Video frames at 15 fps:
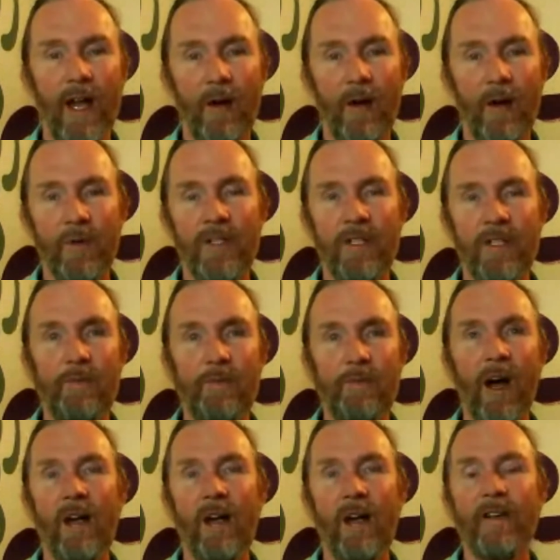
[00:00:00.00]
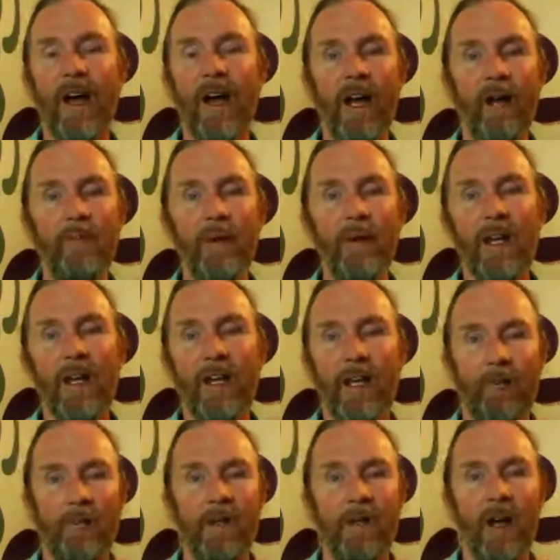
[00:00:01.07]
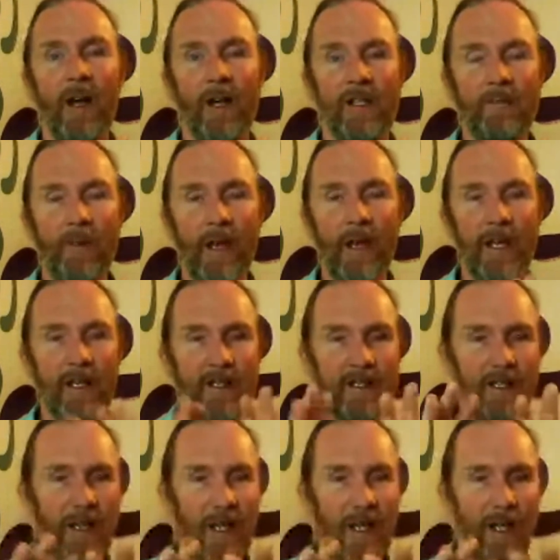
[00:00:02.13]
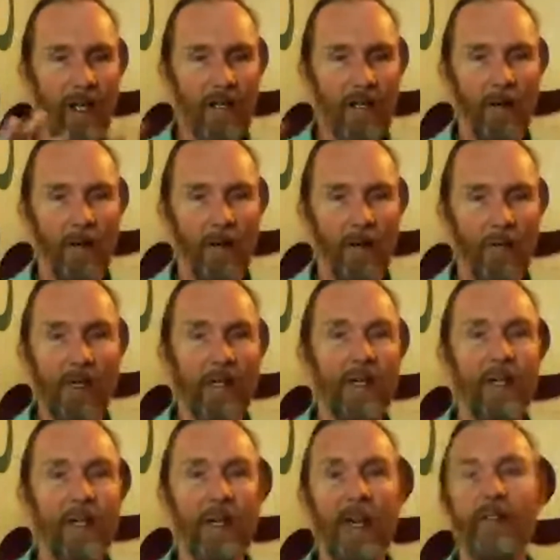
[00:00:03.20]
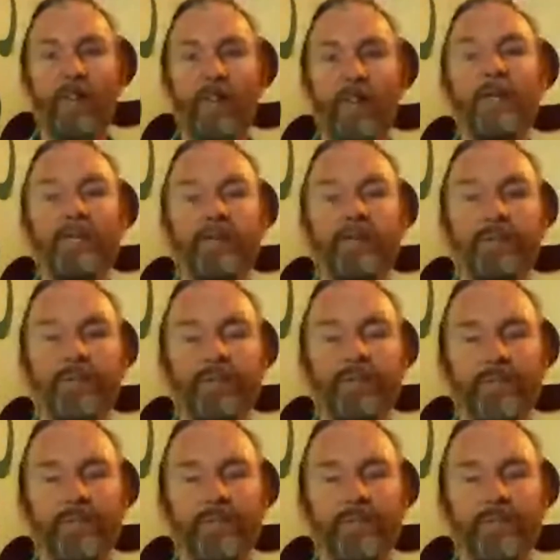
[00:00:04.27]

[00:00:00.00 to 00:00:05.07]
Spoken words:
to that which is beyond time and beyond space and completely connected.